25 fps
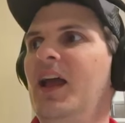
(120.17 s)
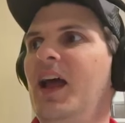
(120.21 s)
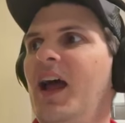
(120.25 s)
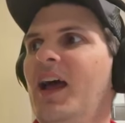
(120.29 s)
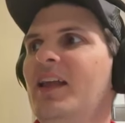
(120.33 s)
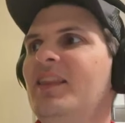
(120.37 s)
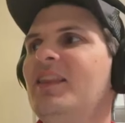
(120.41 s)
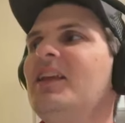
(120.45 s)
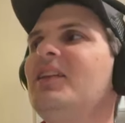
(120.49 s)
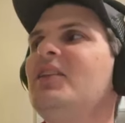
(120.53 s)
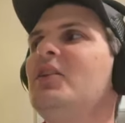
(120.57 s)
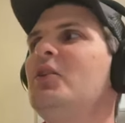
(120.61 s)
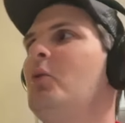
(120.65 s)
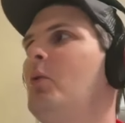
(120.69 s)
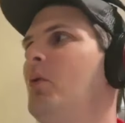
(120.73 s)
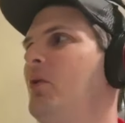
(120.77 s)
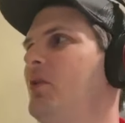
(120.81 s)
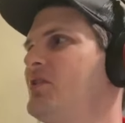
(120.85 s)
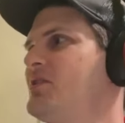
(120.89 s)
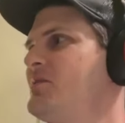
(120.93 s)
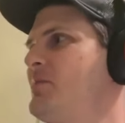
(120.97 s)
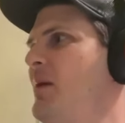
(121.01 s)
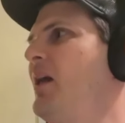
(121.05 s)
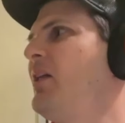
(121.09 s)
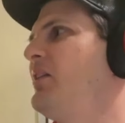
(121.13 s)
I think the New
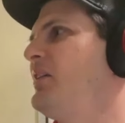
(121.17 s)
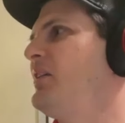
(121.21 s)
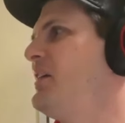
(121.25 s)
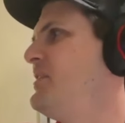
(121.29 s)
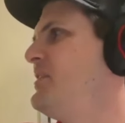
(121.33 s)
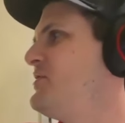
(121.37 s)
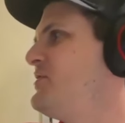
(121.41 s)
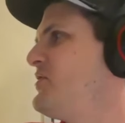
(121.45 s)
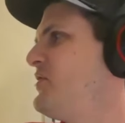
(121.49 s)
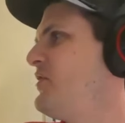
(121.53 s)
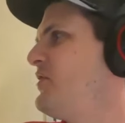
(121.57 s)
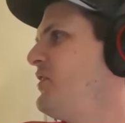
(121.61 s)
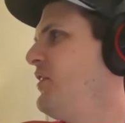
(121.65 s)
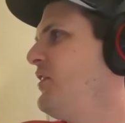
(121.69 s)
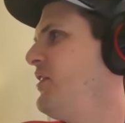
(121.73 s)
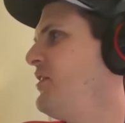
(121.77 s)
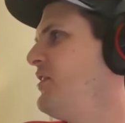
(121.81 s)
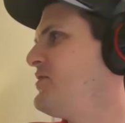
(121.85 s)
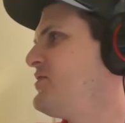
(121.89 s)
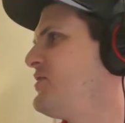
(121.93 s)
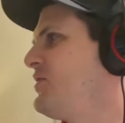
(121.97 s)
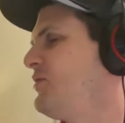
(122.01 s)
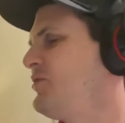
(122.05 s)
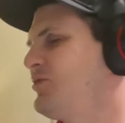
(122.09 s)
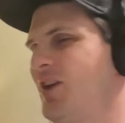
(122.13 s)
Orleans Pelicans are, are
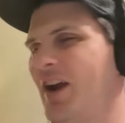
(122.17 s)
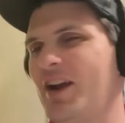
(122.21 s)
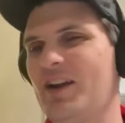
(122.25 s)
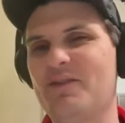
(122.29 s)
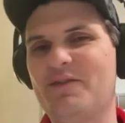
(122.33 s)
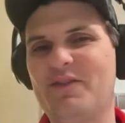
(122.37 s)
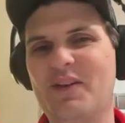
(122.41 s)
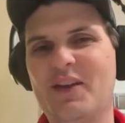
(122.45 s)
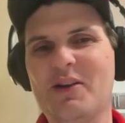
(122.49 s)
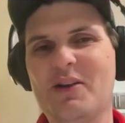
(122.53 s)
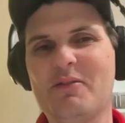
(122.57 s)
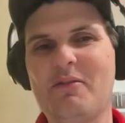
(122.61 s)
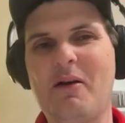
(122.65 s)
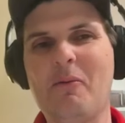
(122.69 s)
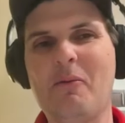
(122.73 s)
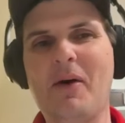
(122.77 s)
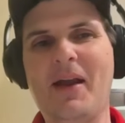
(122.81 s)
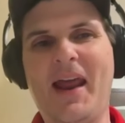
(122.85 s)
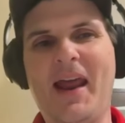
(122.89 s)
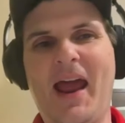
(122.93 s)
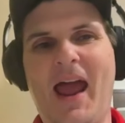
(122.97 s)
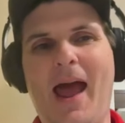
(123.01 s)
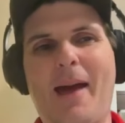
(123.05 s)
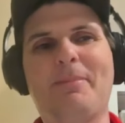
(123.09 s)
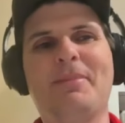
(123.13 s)
still trying to figure out
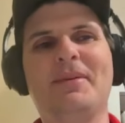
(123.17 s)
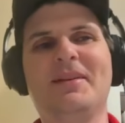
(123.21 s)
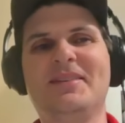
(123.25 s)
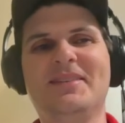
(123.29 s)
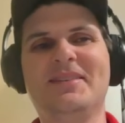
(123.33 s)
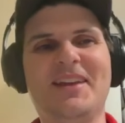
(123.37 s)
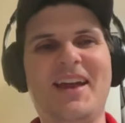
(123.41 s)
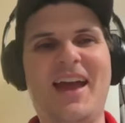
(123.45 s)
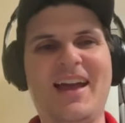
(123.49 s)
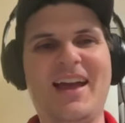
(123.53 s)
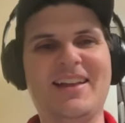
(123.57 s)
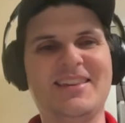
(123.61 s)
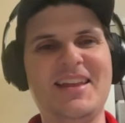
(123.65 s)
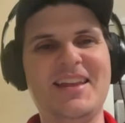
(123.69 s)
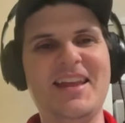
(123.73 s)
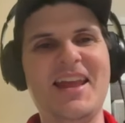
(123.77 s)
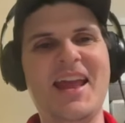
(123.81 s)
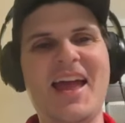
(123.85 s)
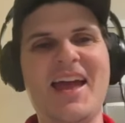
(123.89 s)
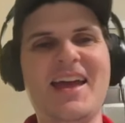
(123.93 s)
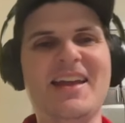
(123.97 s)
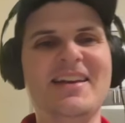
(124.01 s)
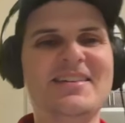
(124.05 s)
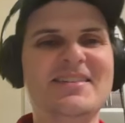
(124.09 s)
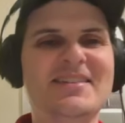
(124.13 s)
what happened at the
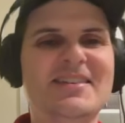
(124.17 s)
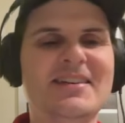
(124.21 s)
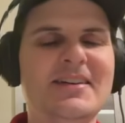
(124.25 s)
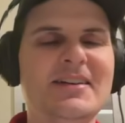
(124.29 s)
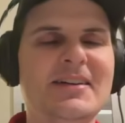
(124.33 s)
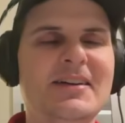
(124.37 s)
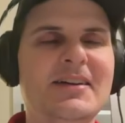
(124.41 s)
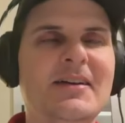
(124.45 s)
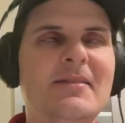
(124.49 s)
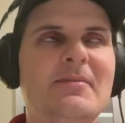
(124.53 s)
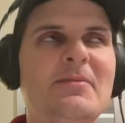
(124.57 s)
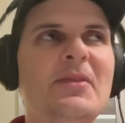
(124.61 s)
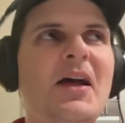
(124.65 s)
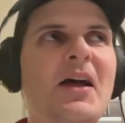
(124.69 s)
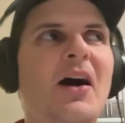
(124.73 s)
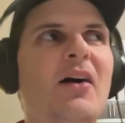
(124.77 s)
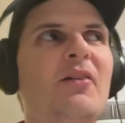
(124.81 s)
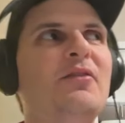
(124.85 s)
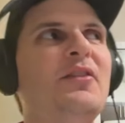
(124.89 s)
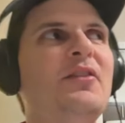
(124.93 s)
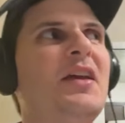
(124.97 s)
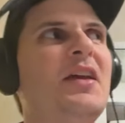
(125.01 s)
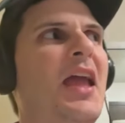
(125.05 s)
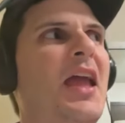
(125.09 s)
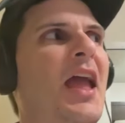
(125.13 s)
end
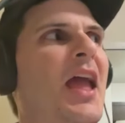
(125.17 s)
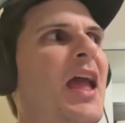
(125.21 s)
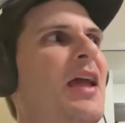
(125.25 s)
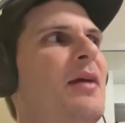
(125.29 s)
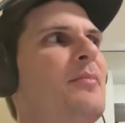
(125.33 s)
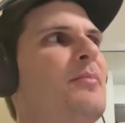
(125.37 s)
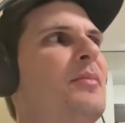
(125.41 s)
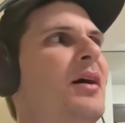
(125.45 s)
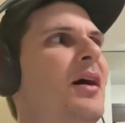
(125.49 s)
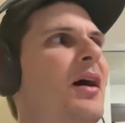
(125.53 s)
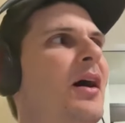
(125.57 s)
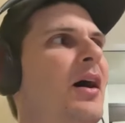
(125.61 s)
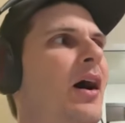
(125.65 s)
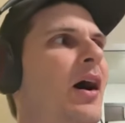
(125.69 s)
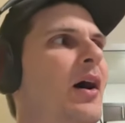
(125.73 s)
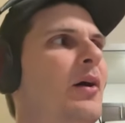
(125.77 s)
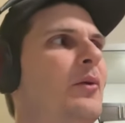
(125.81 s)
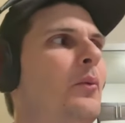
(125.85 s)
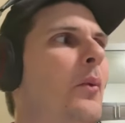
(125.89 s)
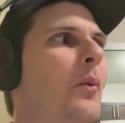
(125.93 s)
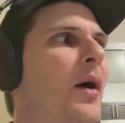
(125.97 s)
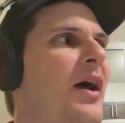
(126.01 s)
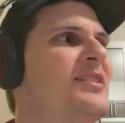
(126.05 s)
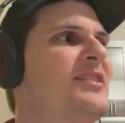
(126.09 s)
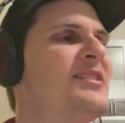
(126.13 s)
of the game
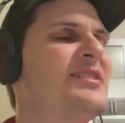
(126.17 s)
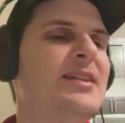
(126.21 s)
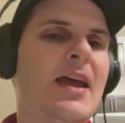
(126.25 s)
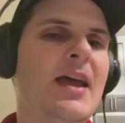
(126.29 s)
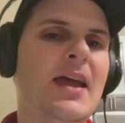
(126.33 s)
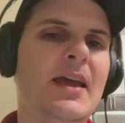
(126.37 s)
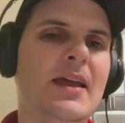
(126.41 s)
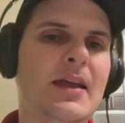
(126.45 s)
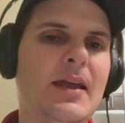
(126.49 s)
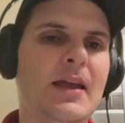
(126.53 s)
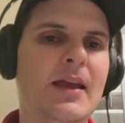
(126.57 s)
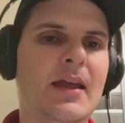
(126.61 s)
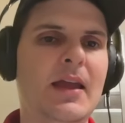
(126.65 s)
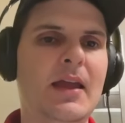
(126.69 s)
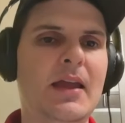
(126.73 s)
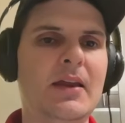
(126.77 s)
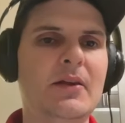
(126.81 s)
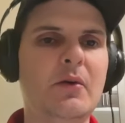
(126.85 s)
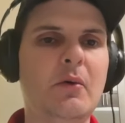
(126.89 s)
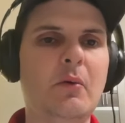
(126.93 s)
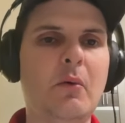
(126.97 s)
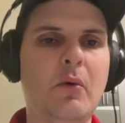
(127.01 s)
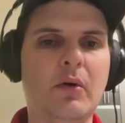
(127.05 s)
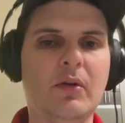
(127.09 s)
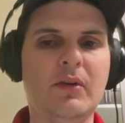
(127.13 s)
on Wednesday
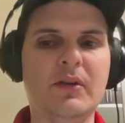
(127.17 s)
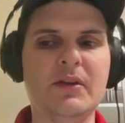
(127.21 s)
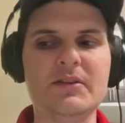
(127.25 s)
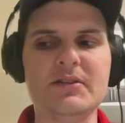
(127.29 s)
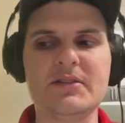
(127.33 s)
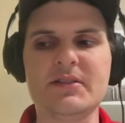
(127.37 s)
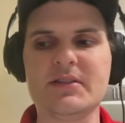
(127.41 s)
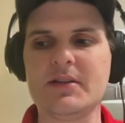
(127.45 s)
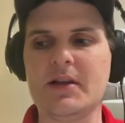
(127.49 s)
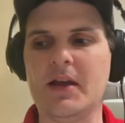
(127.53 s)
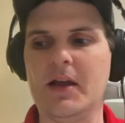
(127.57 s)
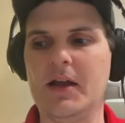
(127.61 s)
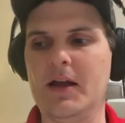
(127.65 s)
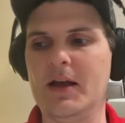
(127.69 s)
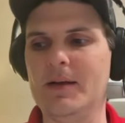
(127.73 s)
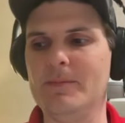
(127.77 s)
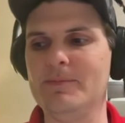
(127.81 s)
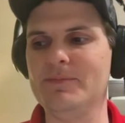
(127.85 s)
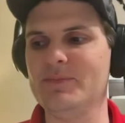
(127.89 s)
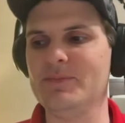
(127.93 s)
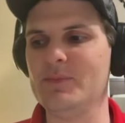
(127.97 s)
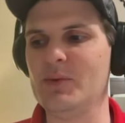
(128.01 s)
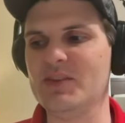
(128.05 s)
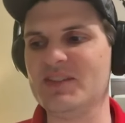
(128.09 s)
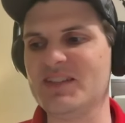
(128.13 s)
in New Orleans.
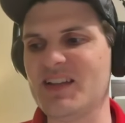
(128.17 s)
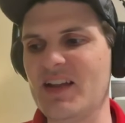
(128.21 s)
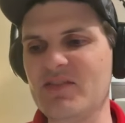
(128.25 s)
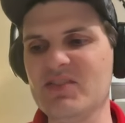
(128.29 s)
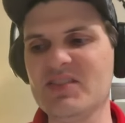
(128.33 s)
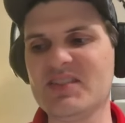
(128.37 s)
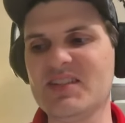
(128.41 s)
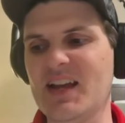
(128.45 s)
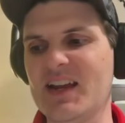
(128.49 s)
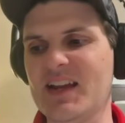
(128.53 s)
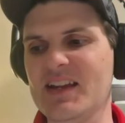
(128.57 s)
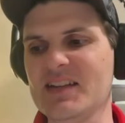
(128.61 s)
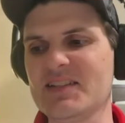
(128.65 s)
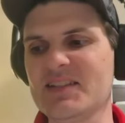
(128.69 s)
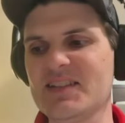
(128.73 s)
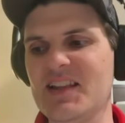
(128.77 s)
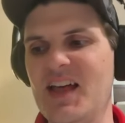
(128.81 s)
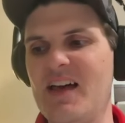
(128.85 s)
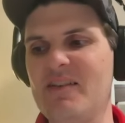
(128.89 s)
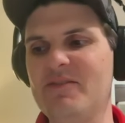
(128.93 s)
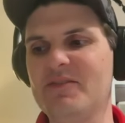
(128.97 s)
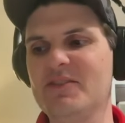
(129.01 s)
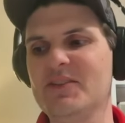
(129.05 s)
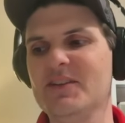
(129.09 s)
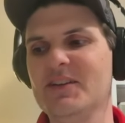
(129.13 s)
Um, with seven seconds
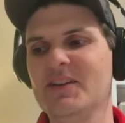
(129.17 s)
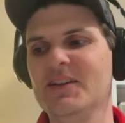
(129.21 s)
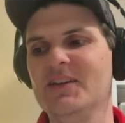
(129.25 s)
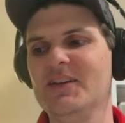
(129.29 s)
left,